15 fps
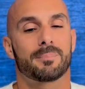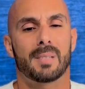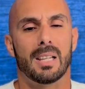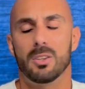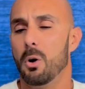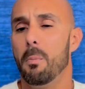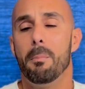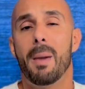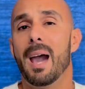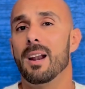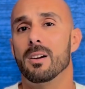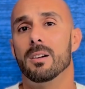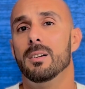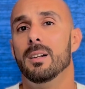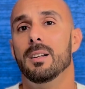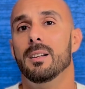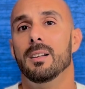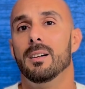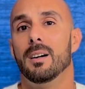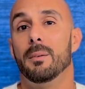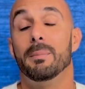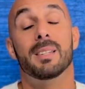it don't matter.
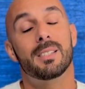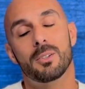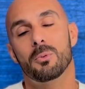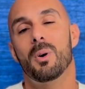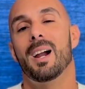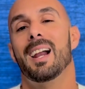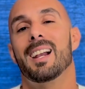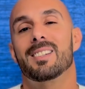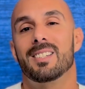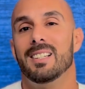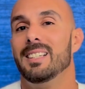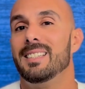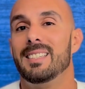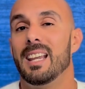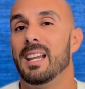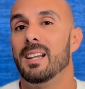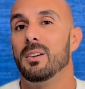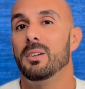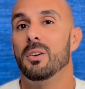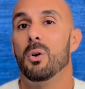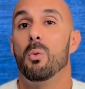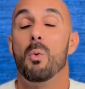This is why I actually say
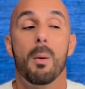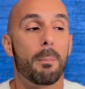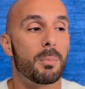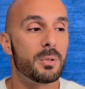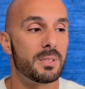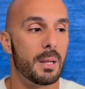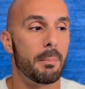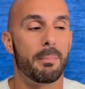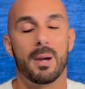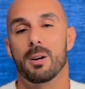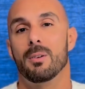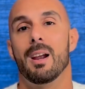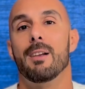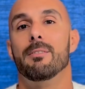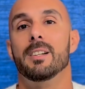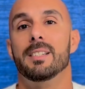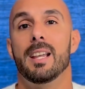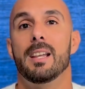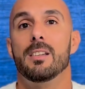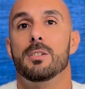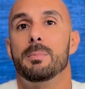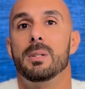1% better every
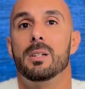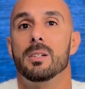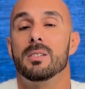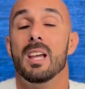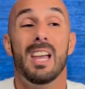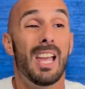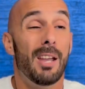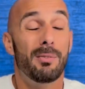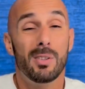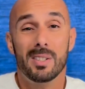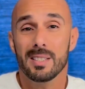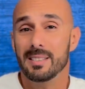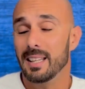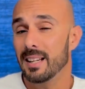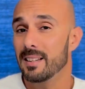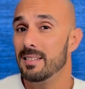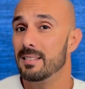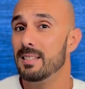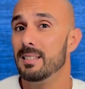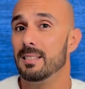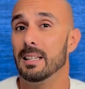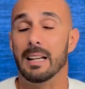day is because if you can stay
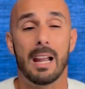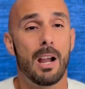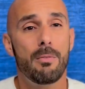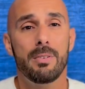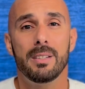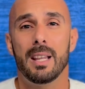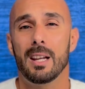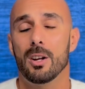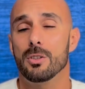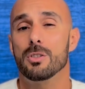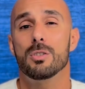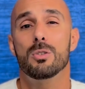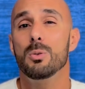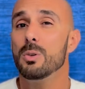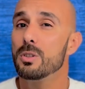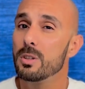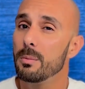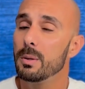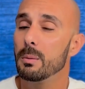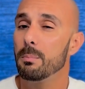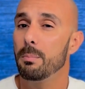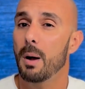consistent every day on just doing
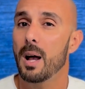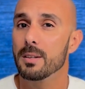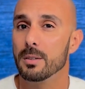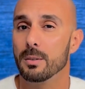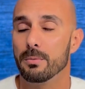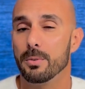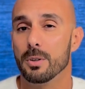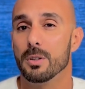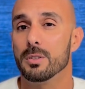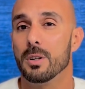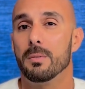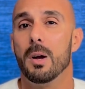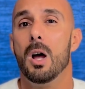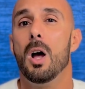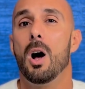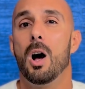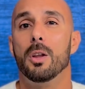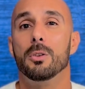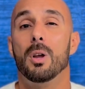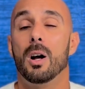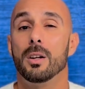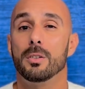something positive for yourself,
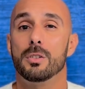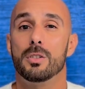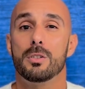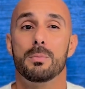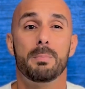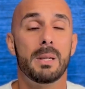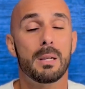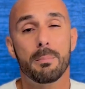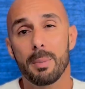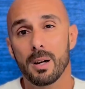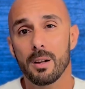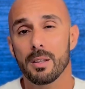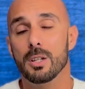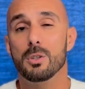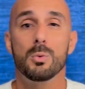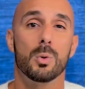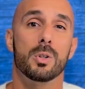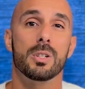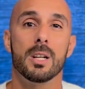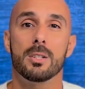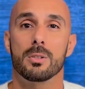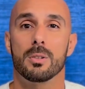on just being better than you were
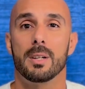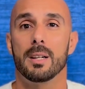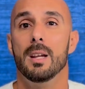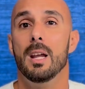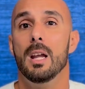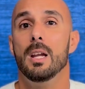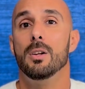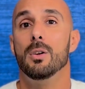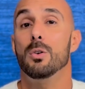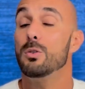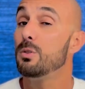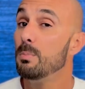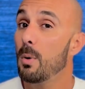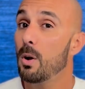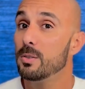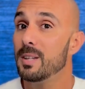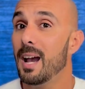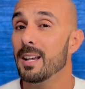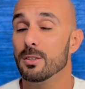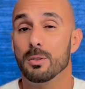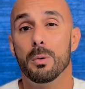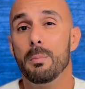yesterday, small
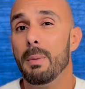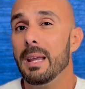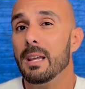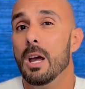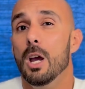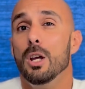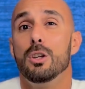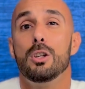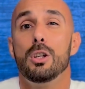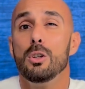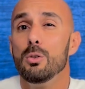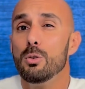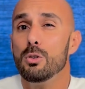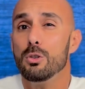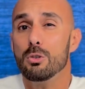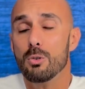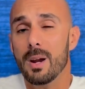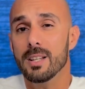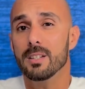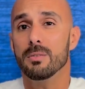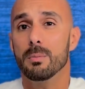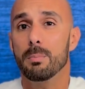tasks. Don't make huge
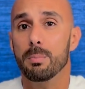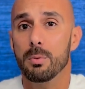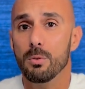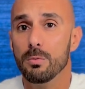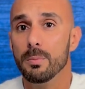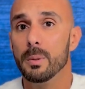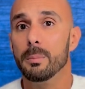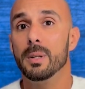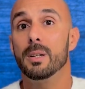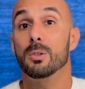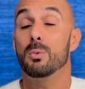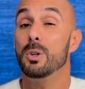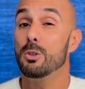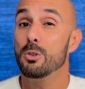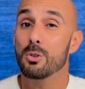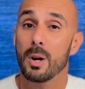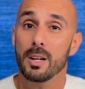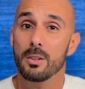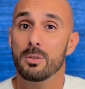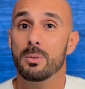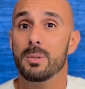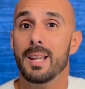strides of improvement because when you try
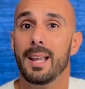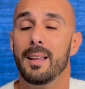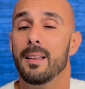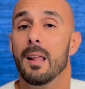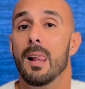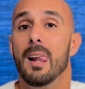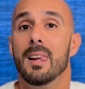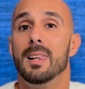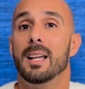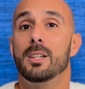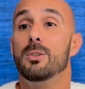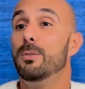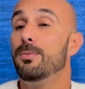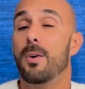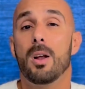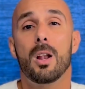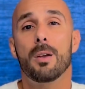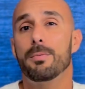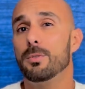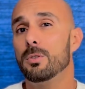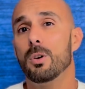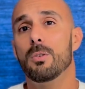to do that, like you fall
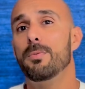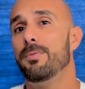off so